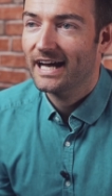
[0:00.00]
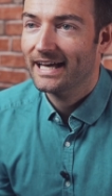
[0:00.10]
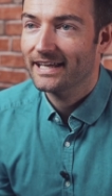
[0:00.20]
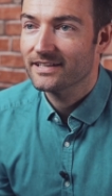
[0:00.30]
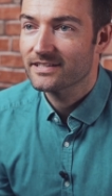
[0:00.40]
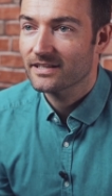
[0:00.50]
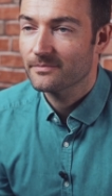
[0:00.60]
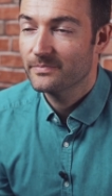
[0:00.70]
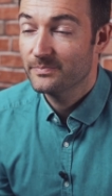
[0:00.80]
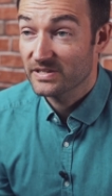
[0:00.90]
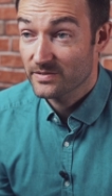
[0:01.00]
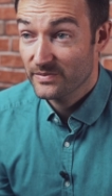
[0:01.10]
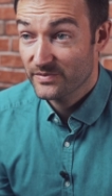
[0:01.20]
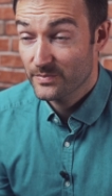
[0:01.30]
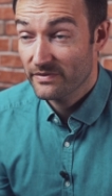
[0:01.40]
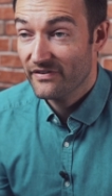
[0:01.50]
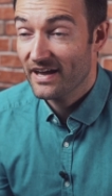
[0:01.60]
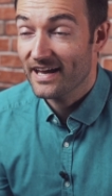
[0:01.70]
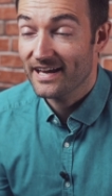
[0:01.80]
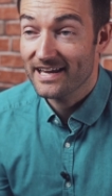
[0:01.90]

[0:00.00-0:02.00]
And but to be to be fair,